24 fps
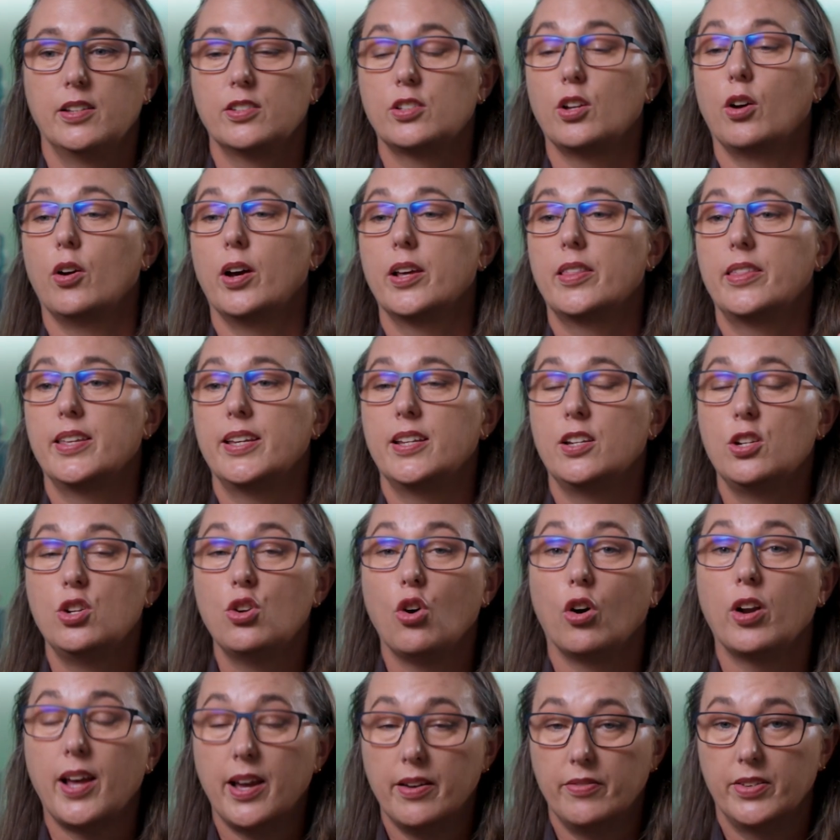So I think
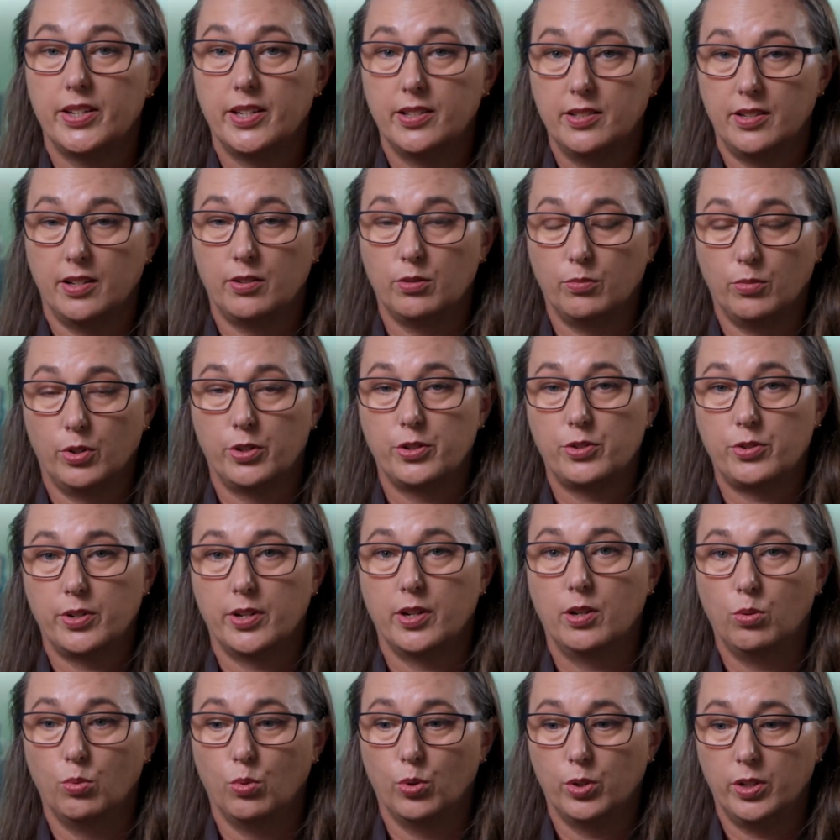not having a dental monitoring
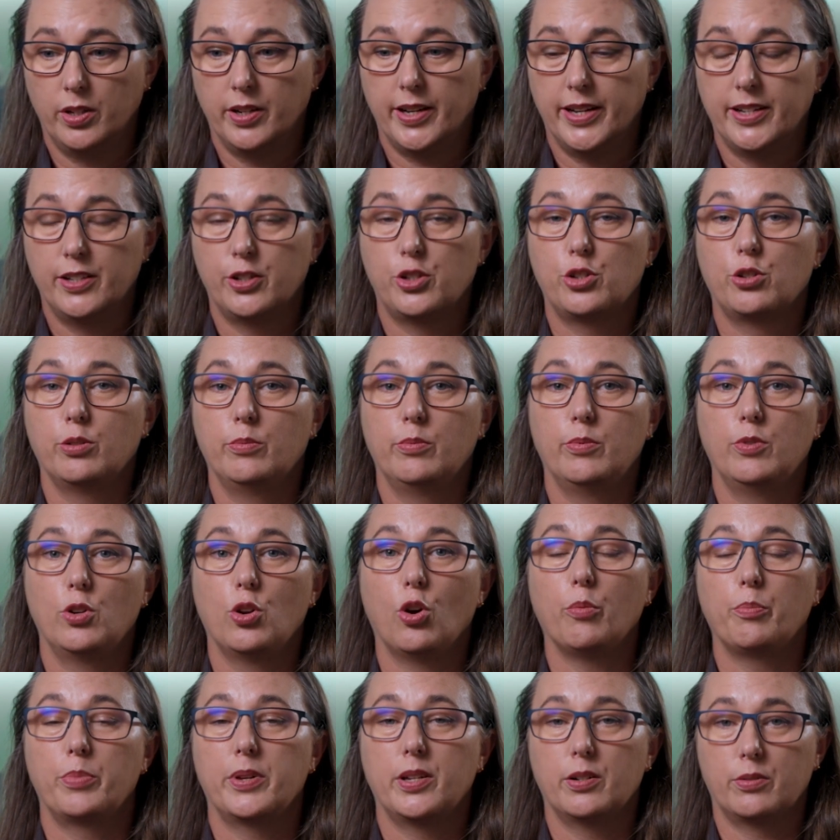coordinator should
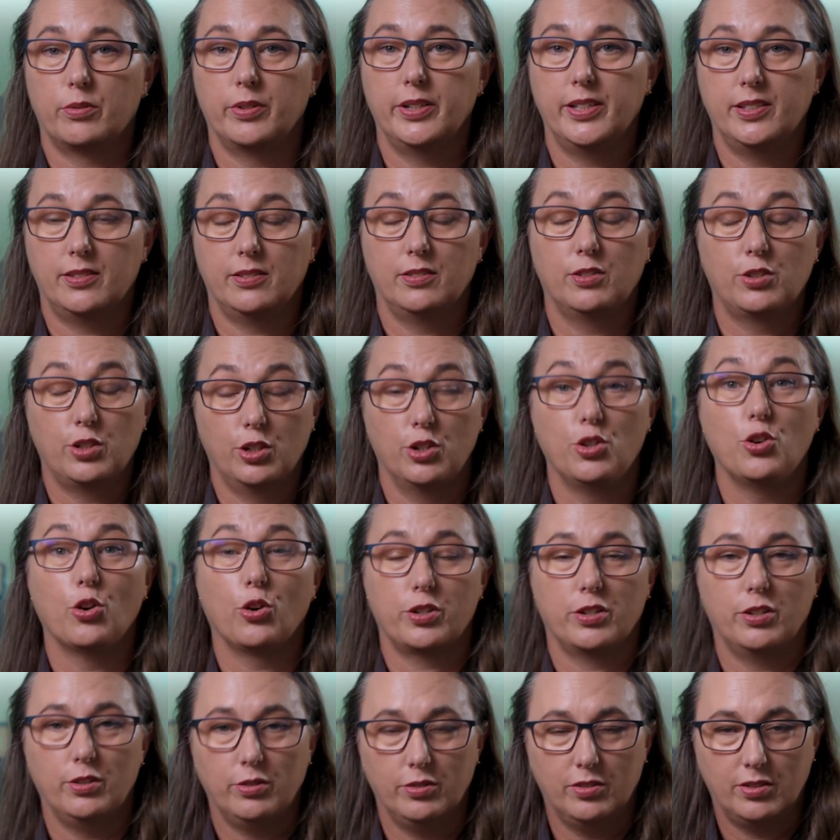not be a reason to not
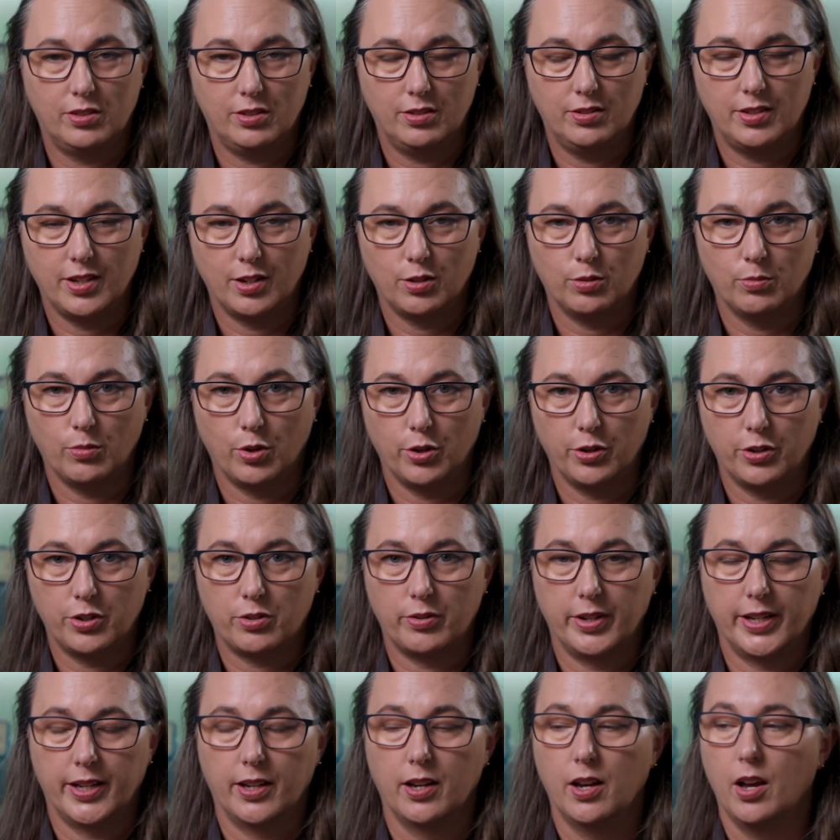use dental
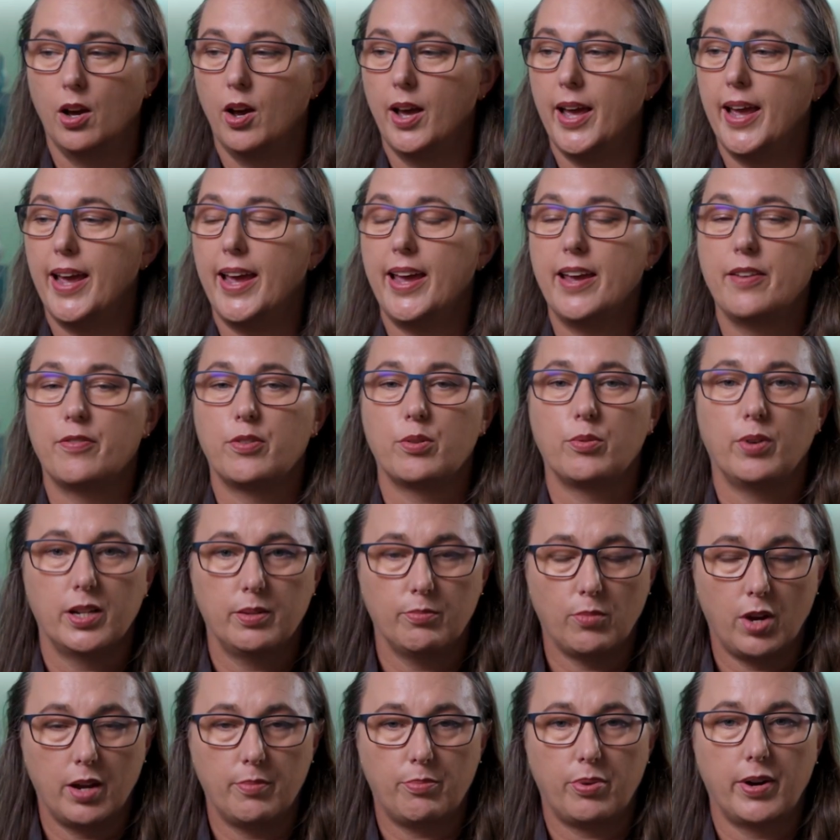monitoring. Everyone in
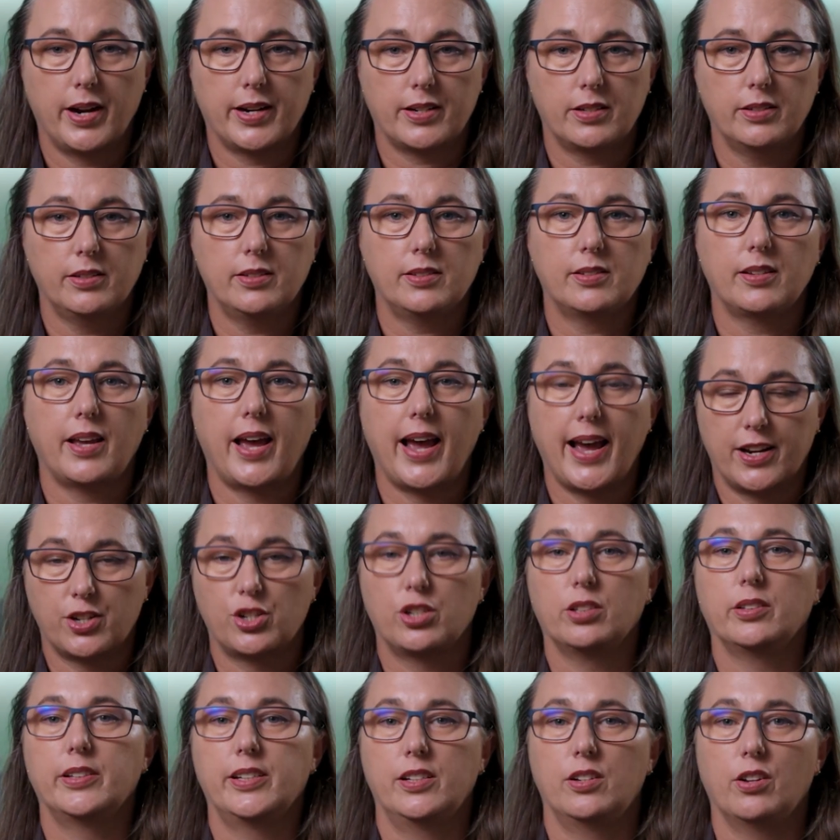my practice
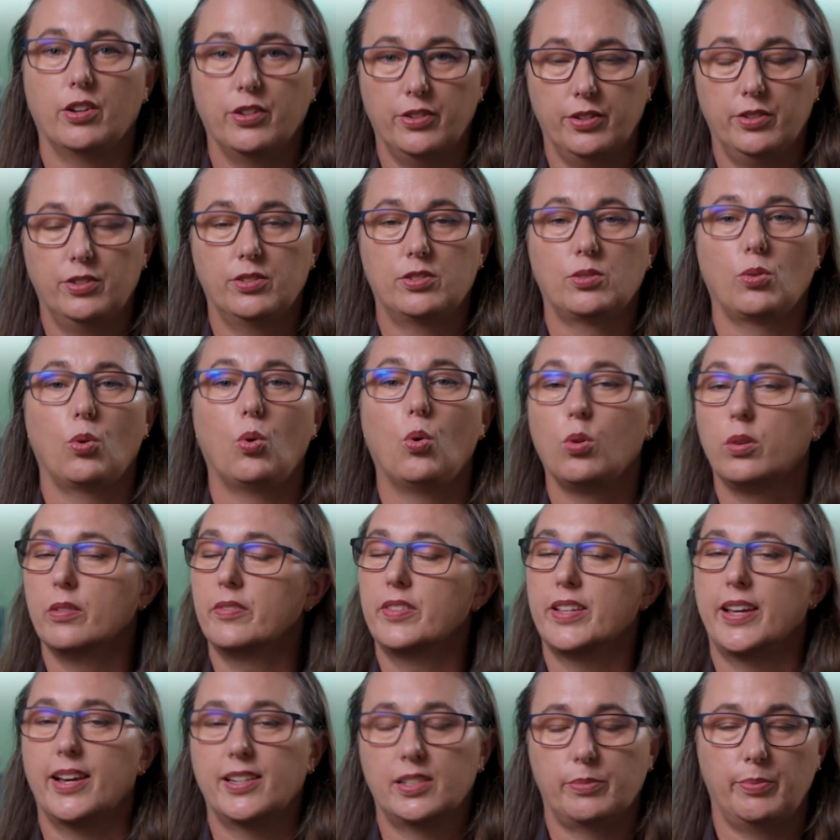actually knows all of
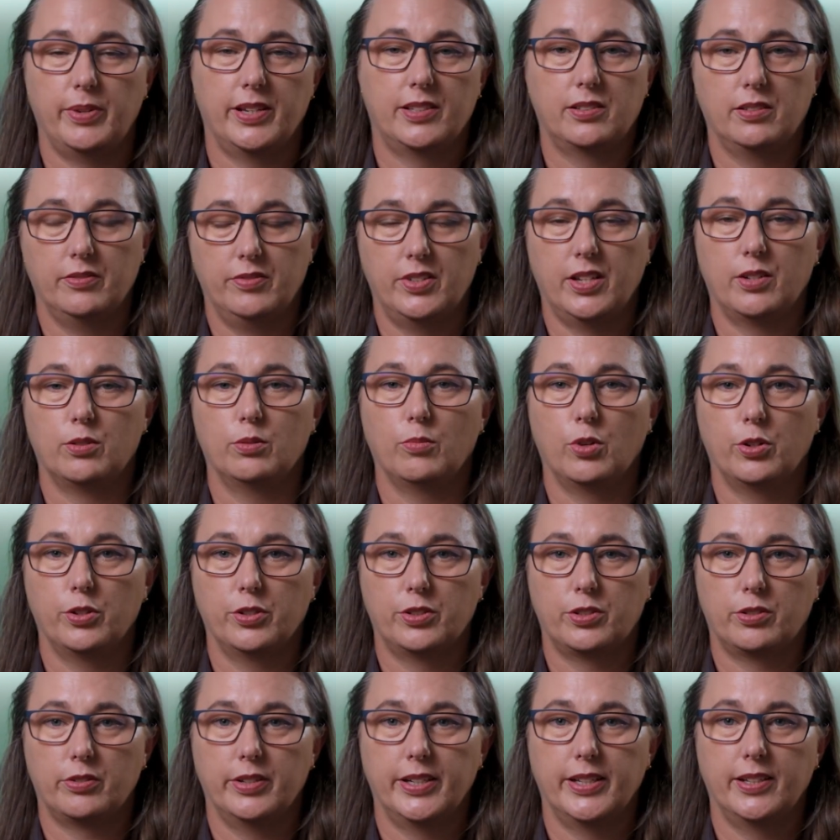the aspects of dental
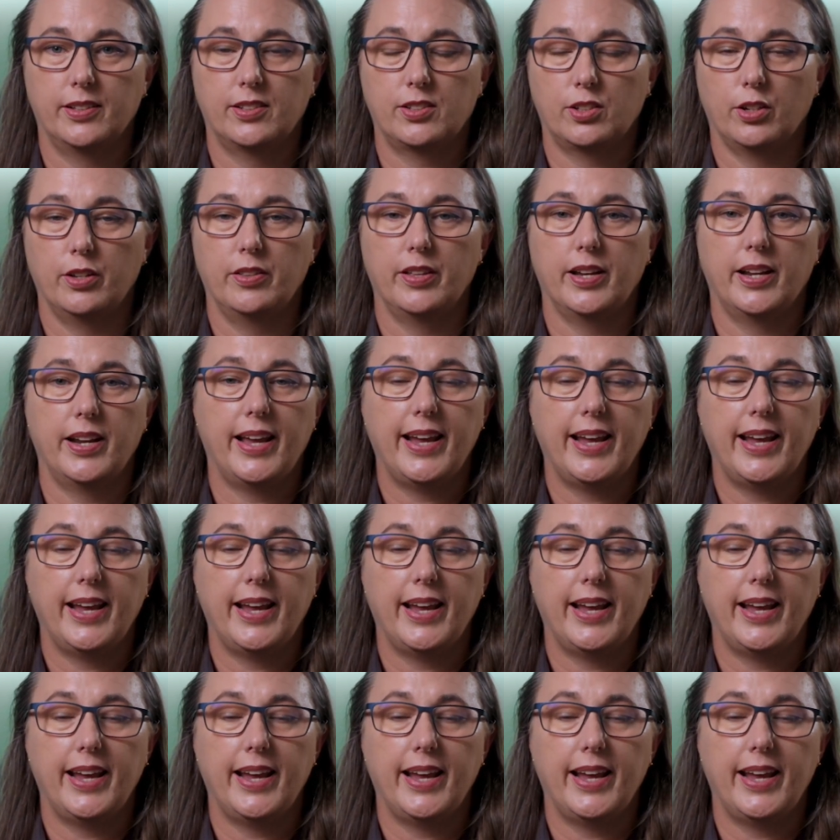monitoring so that